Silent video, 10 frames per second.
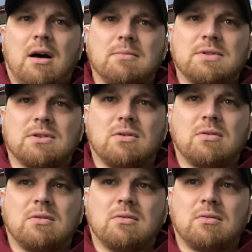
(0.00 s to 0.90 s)

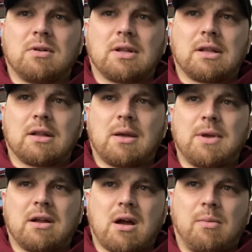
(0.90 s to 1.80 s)
so I
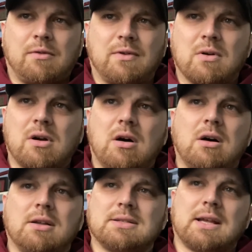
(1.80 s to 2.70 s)
made a couple of phone
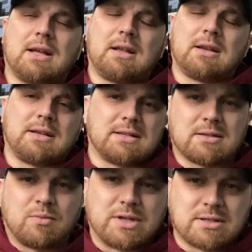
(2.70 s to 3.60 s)
calls and I did
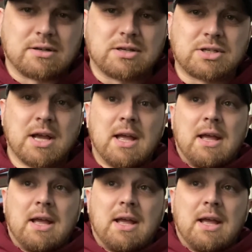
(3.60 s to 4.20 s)
some research,